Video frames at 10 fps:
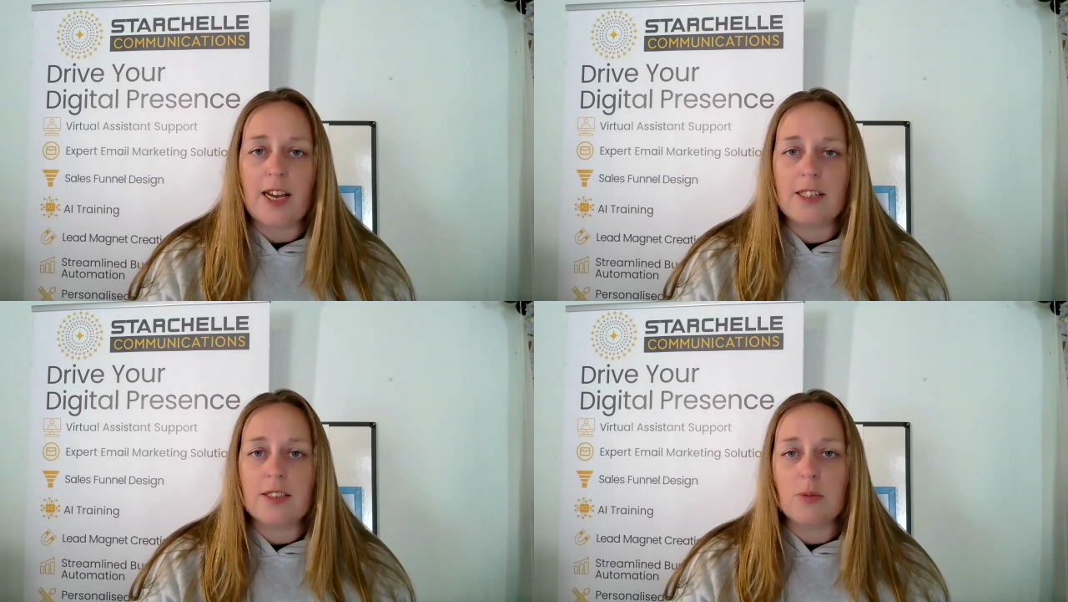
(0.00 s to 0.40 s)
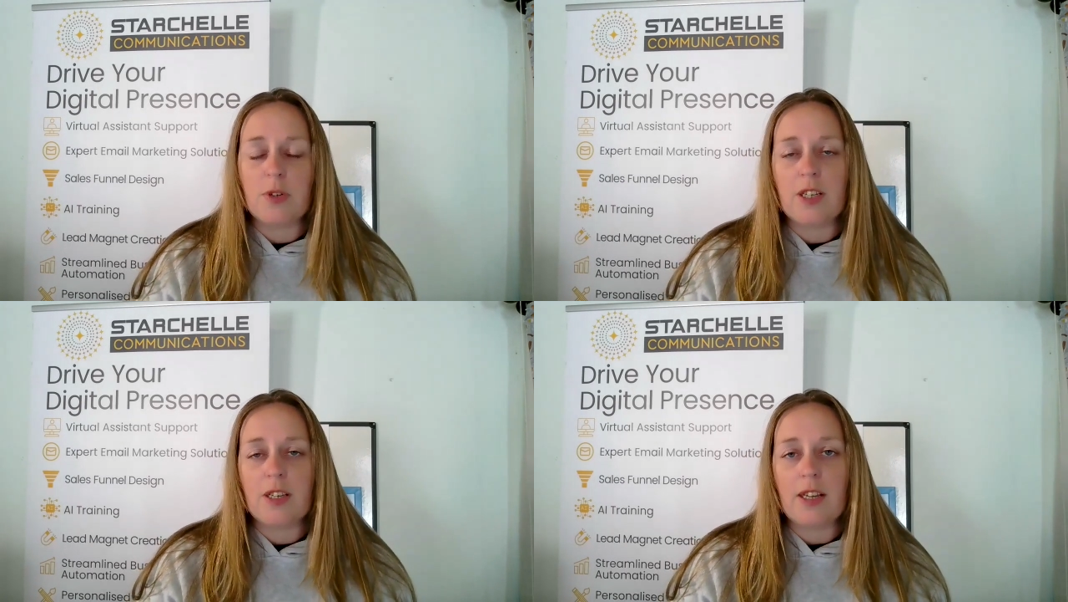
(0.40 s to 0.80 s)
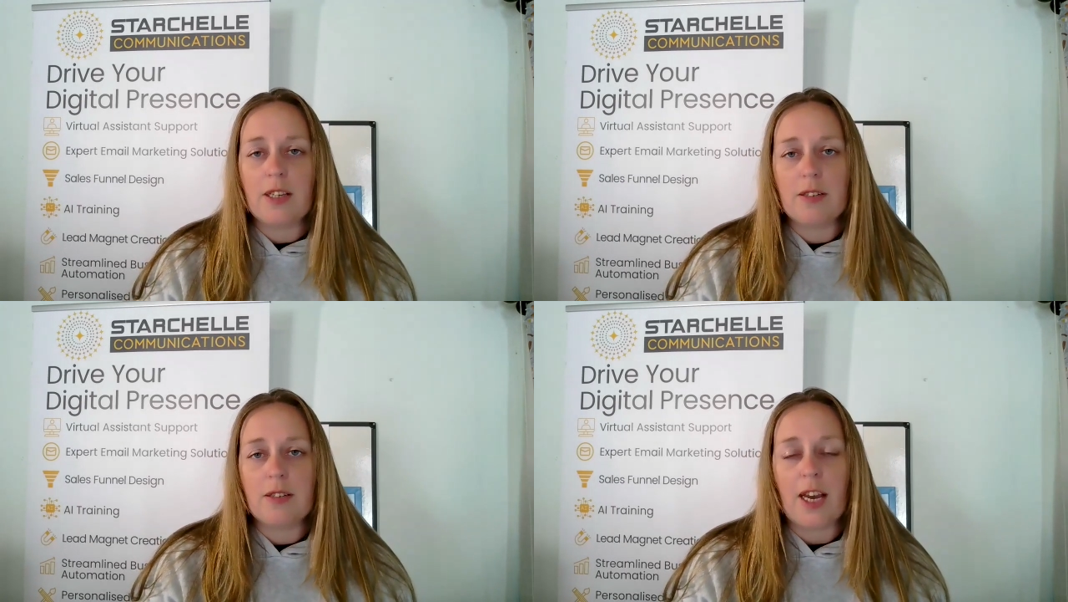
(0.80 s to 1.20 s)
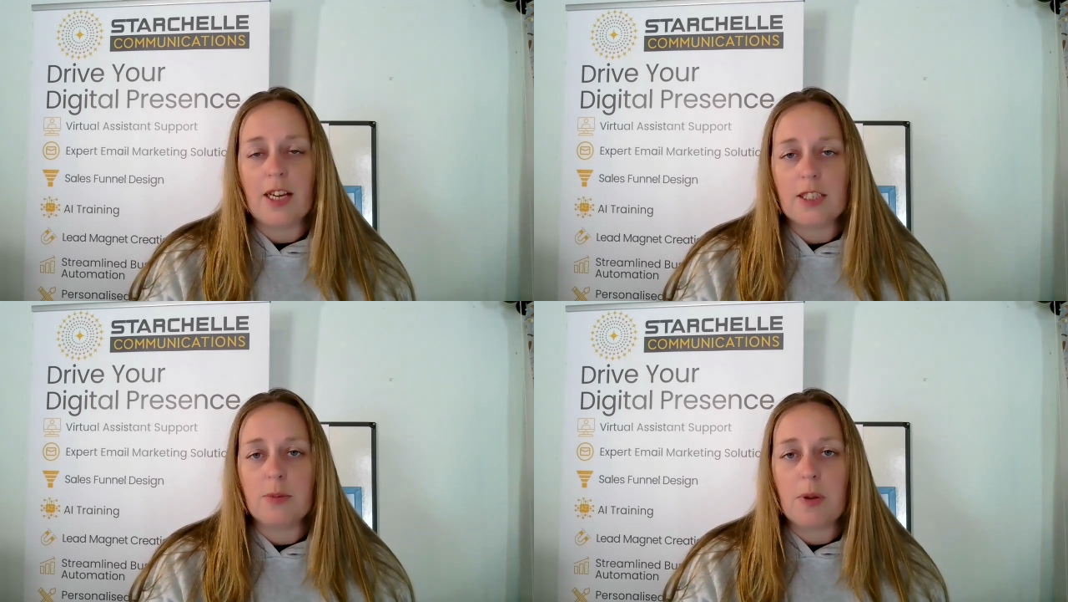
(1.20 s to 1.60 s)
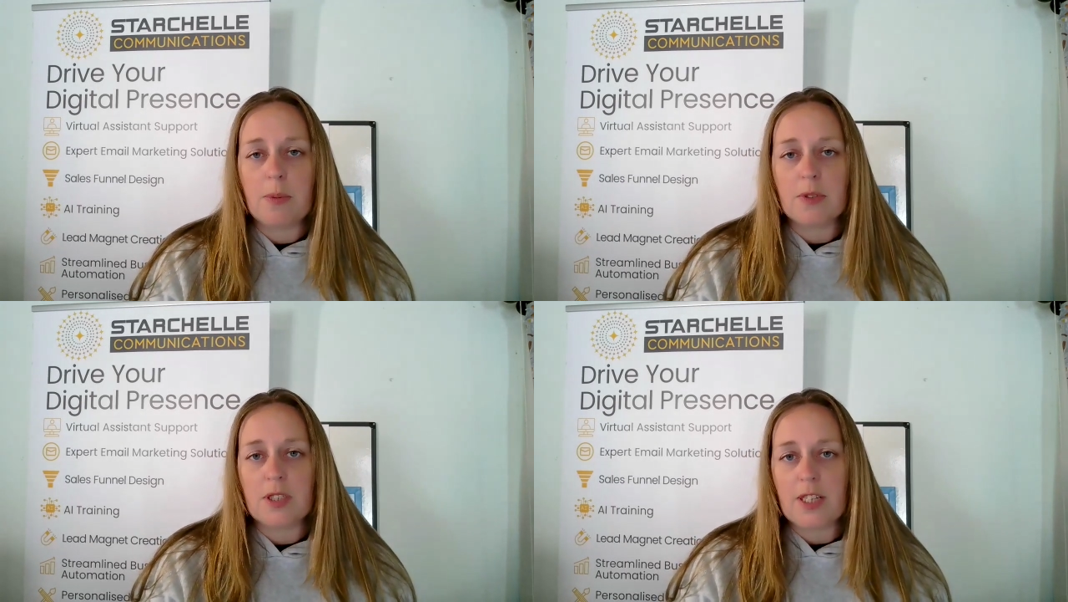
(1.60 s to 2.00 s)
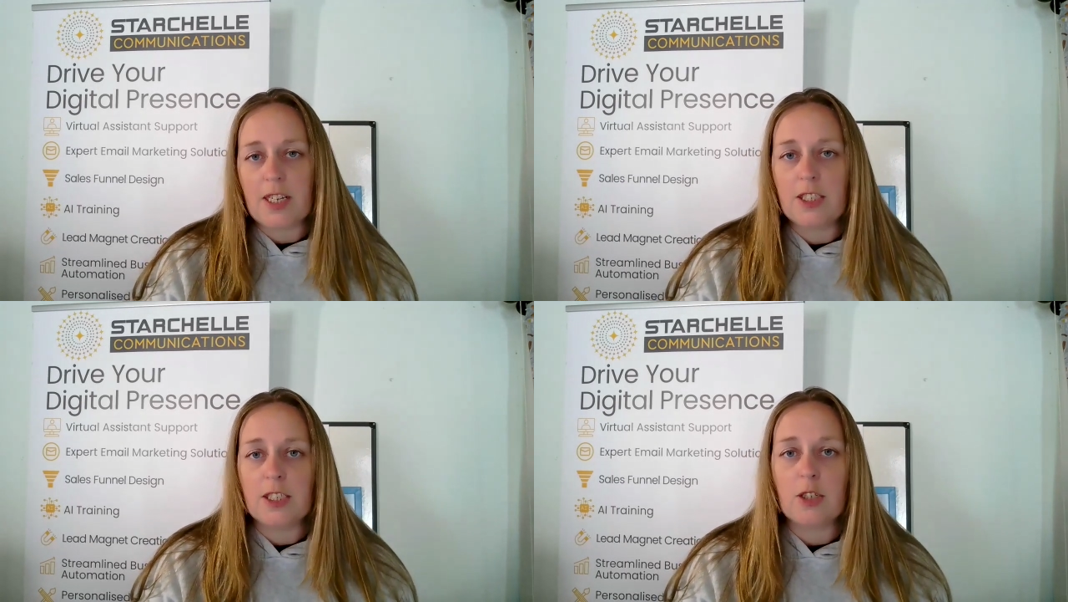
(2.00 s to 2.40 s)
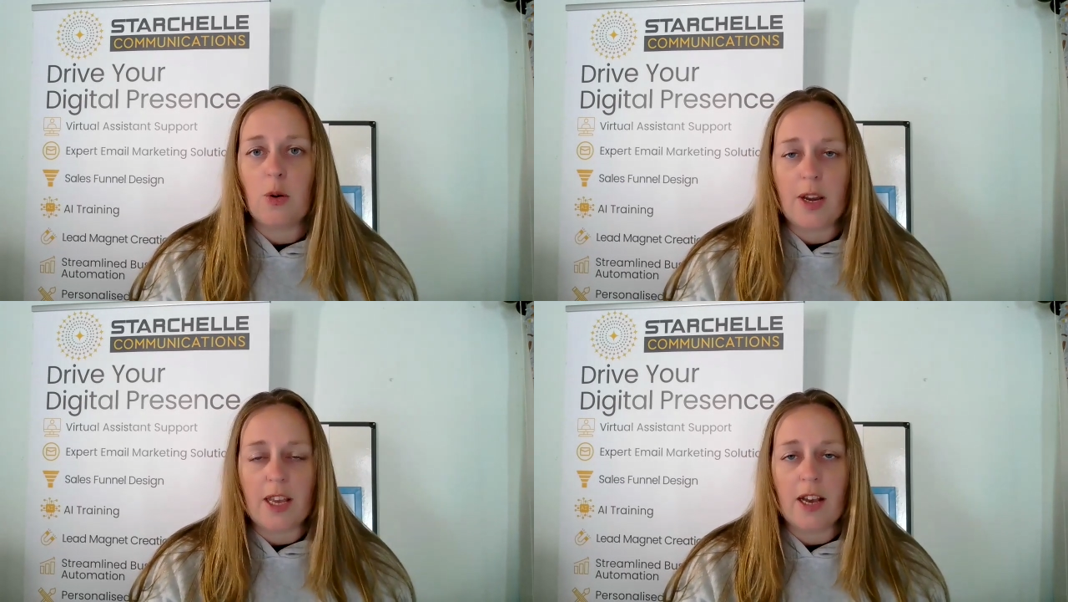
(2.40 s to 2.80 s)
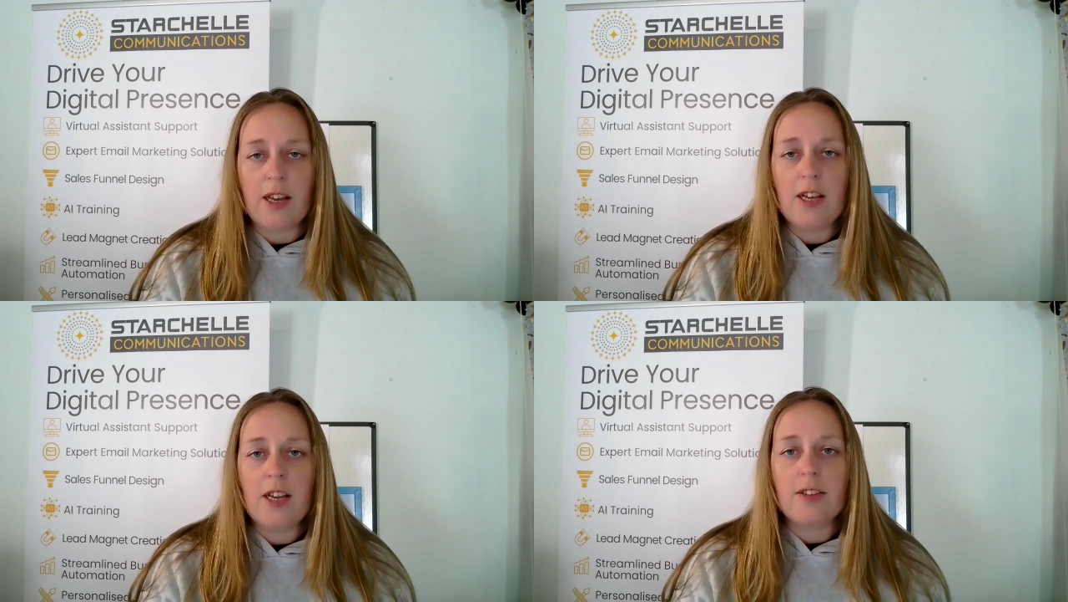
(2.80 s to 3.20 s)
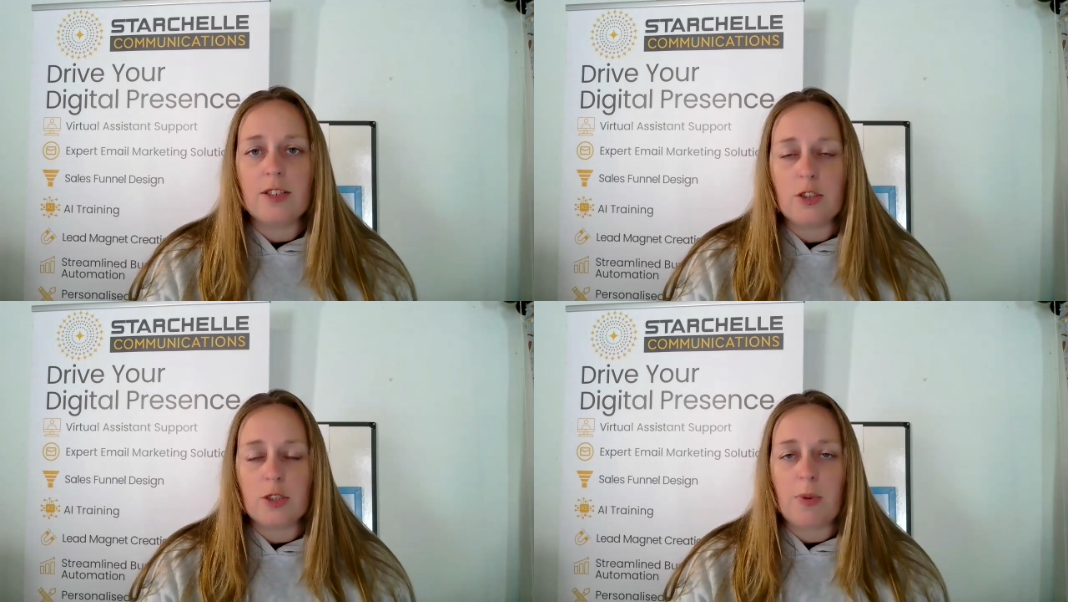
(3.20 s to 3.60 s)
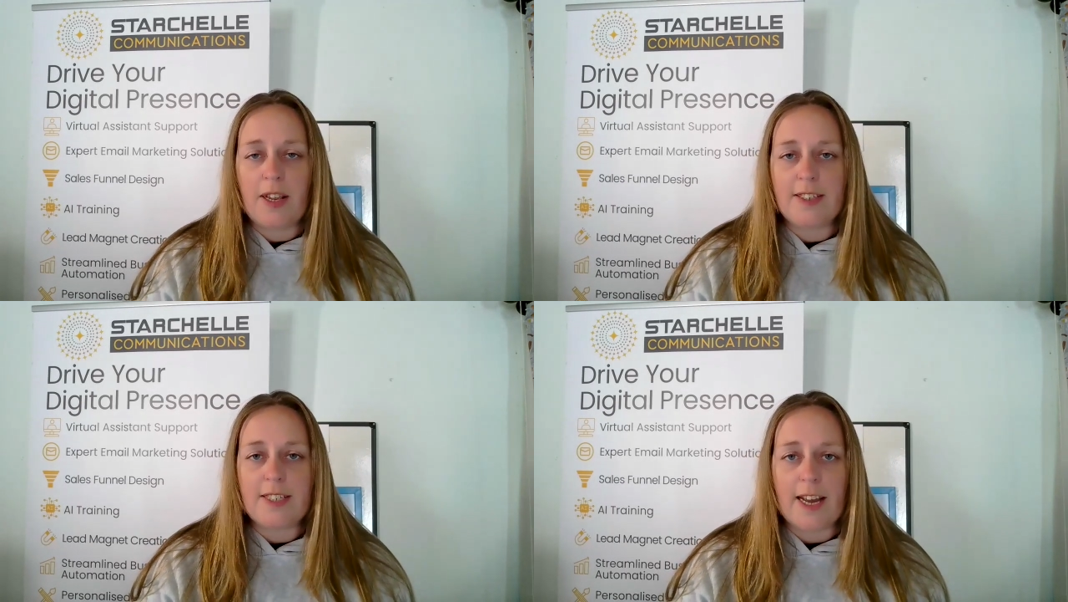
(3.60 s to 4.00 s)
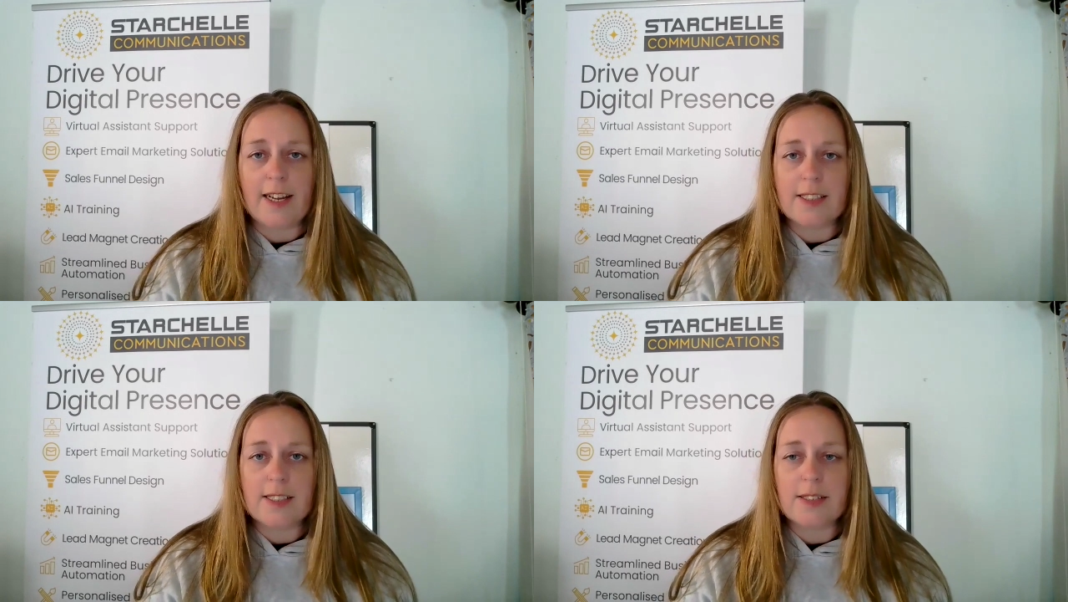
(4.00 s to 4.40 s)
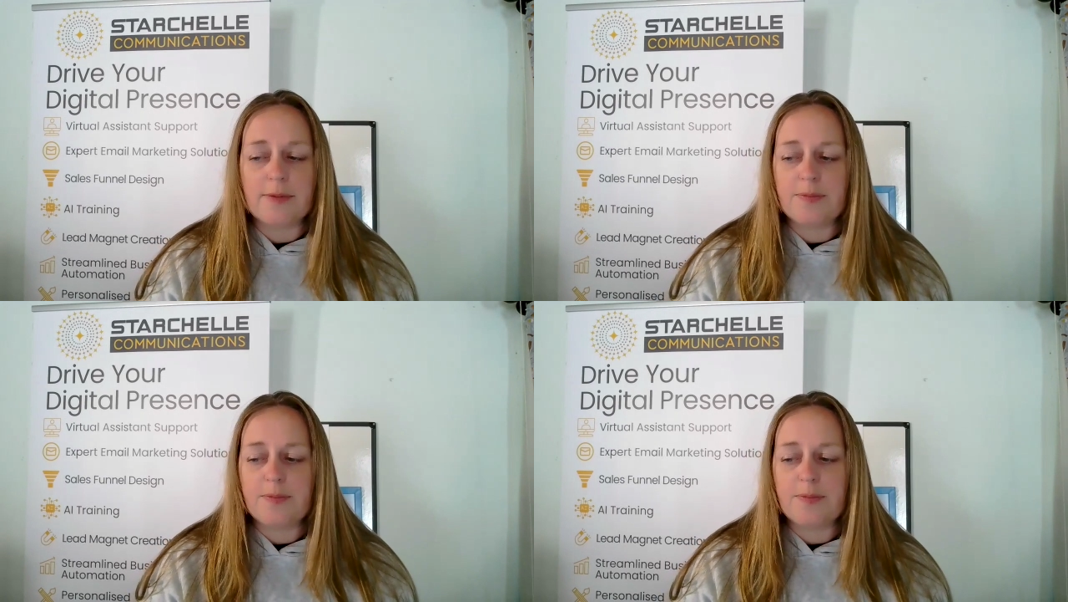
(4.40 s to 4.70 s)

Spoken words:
and it catches people's attention quicker than just plain text.